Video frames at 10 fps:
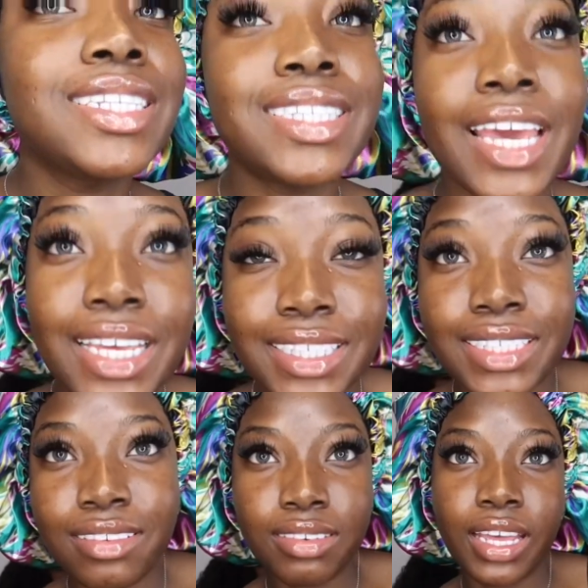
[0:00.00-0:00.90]

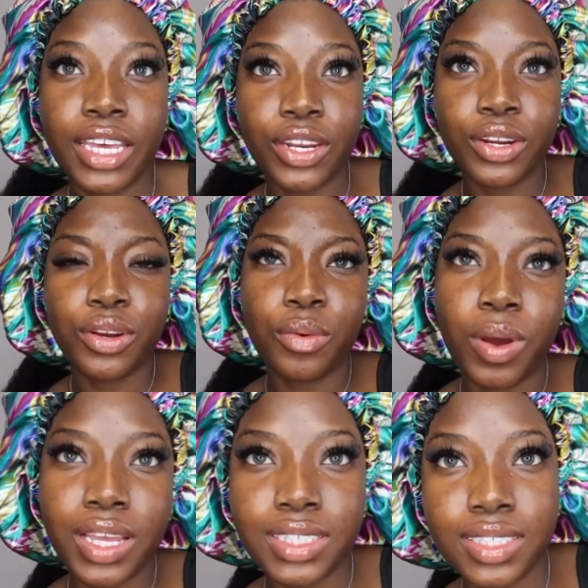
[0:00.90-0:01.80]
days later.
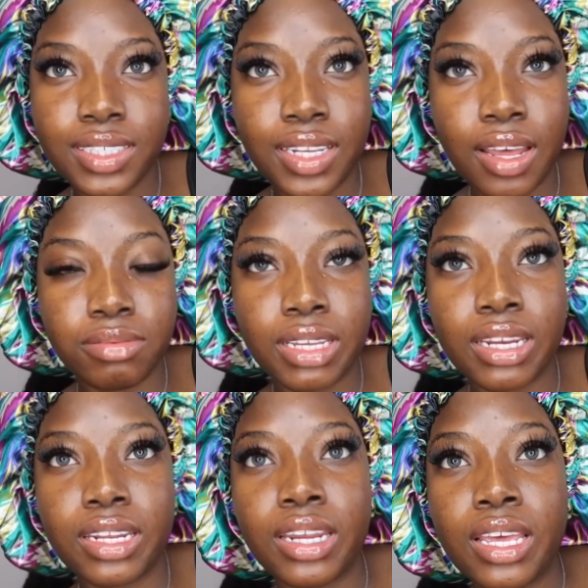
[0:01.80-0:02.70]
Why is this
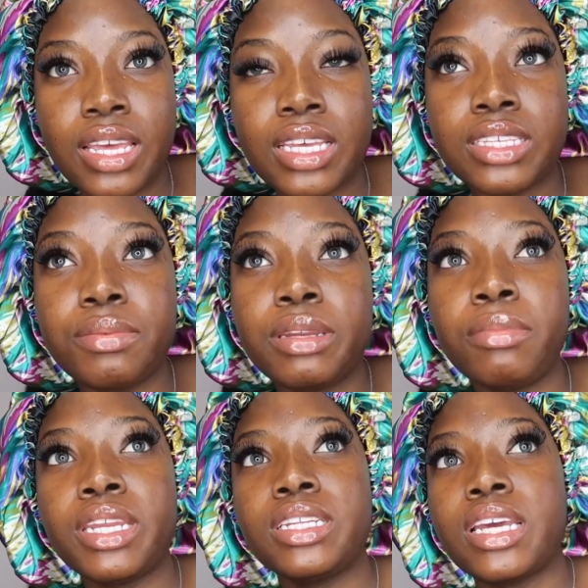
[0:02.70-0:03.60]
lopsided? It's been
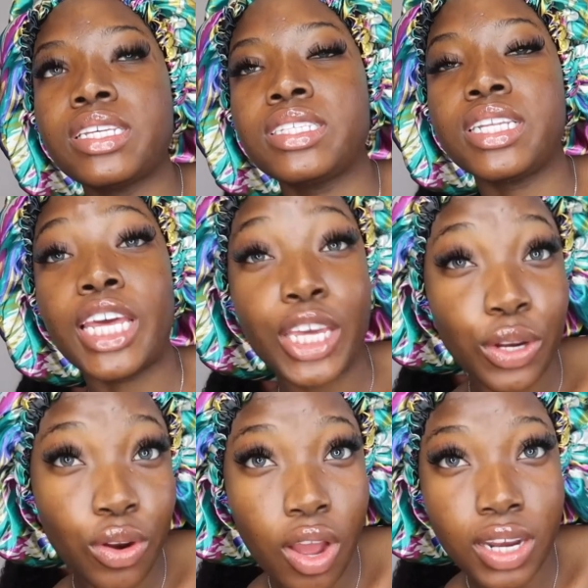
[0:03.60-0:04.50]
many days
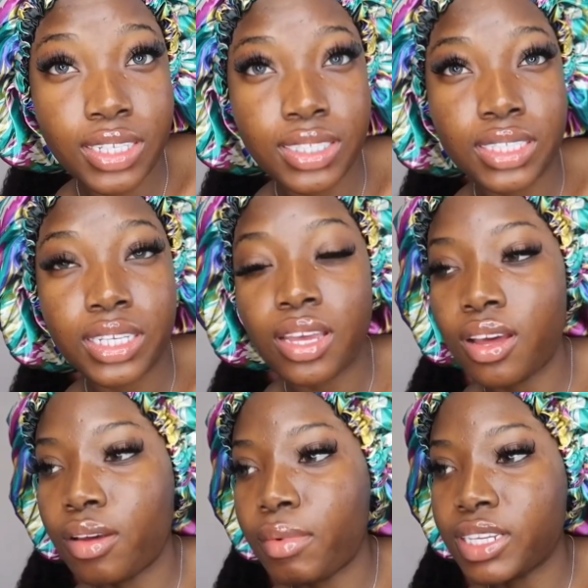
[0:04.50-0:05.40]
later, honestly.
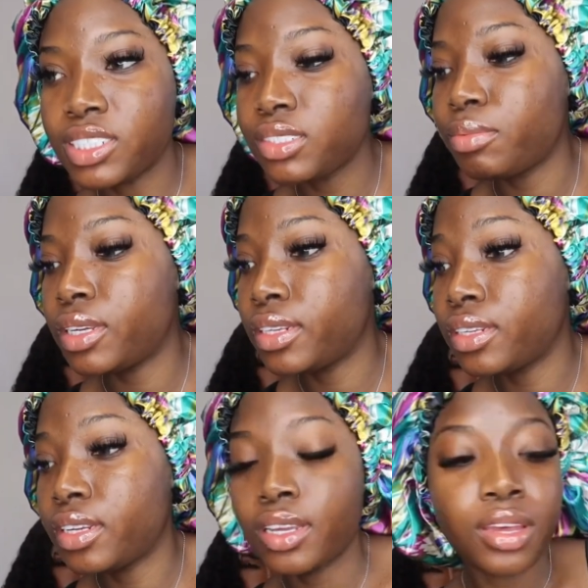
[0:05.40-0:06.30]
I just
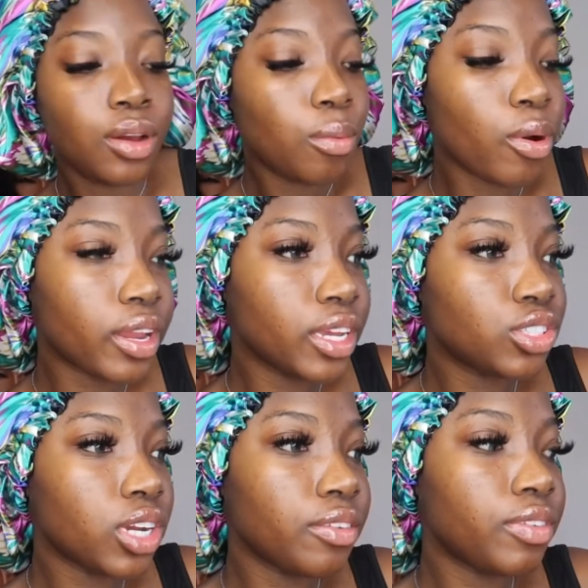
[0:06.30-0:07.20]
been working,
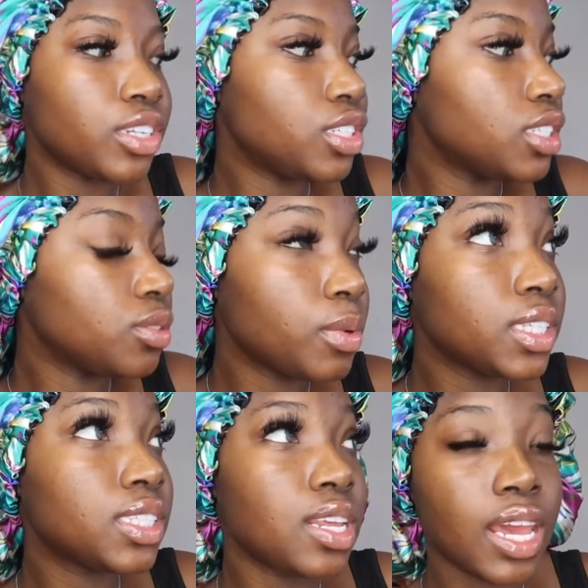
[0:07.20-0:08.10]
trying to finish these
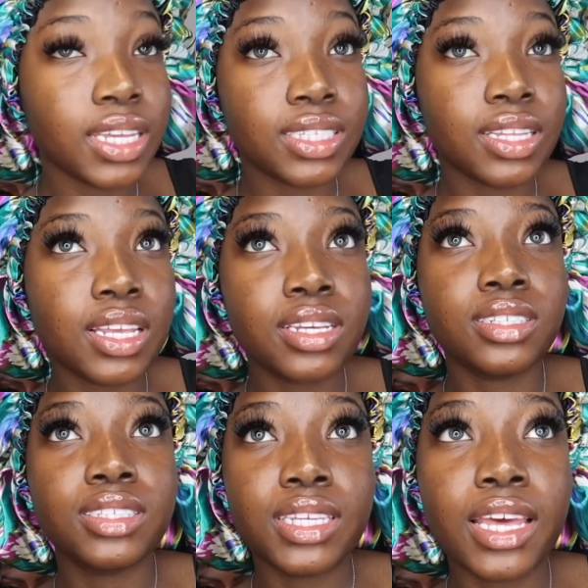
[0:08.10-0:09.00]
weeks. Today is the
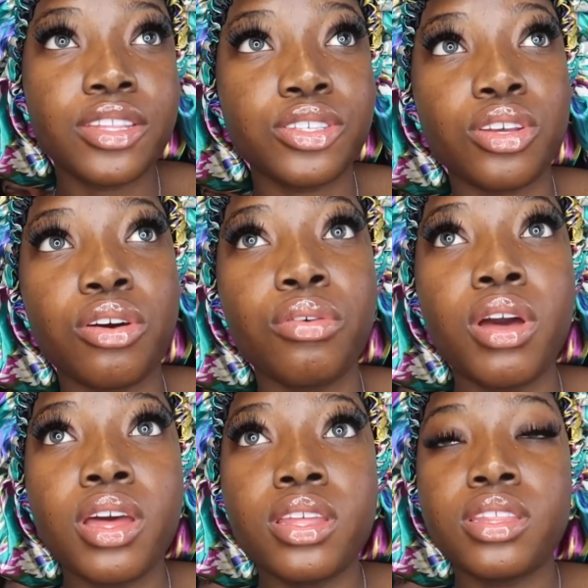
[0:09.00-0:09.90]
10th, so
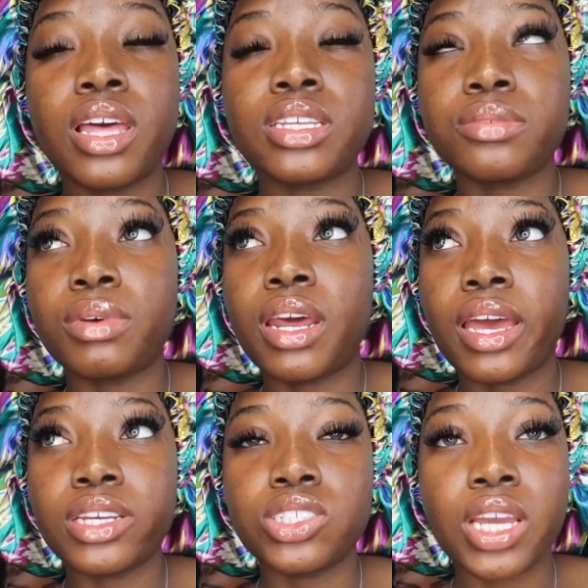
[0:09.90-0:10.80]
that's when
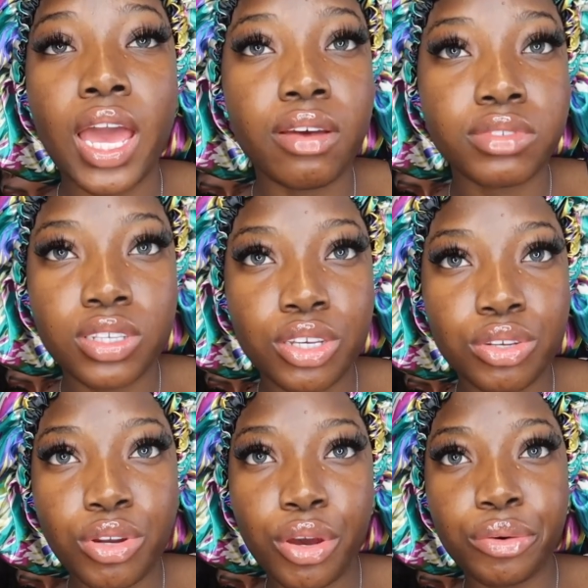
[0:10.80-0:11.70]
I actually have to,
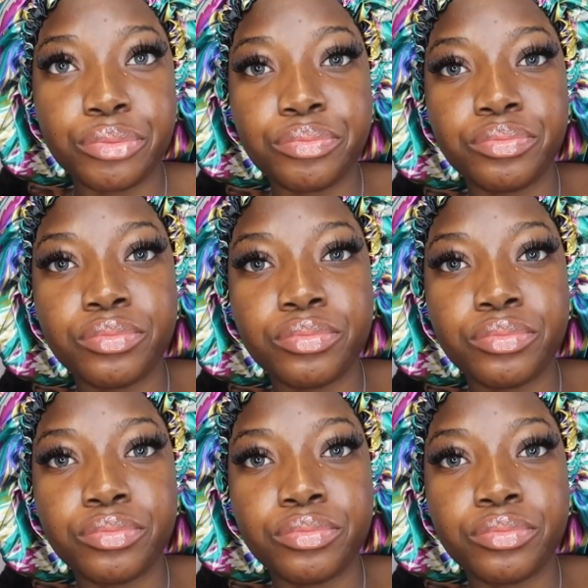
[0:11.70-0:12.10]
you know,